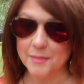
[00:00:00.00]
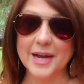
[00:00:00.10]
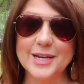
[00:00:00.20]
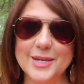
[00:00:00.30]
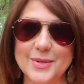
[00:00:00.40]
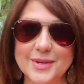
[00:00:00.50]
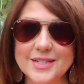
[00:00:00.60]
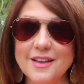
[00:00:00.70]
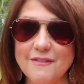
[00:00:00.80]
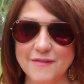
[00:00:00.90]
My
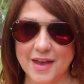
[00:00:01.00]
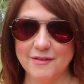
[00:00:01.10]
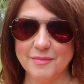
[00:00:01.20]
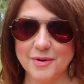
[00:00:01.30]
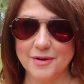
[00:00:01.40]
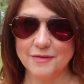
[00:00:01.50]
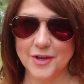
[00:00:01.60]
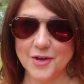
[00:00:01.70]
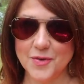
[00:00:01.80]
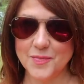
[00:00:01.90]
newest favorite
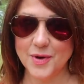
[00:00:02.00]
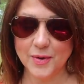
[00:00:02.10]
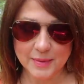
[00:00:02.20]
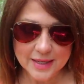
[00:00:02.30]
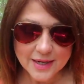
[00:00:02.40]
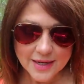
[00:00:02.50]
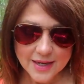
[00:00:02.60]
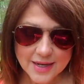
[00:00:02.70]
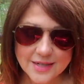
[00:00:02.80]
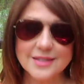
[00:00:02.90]
perfume, oh my
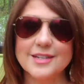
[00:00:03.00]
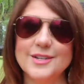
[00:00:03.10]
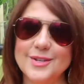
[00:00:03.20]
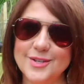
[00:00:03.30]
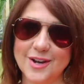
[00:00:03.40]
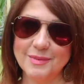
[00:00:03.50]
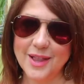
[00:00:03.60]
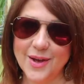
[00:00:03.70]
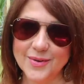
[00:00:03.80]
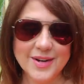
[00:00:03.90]
goodness, Jo
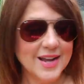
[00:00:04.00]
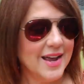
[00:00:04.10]
Malone.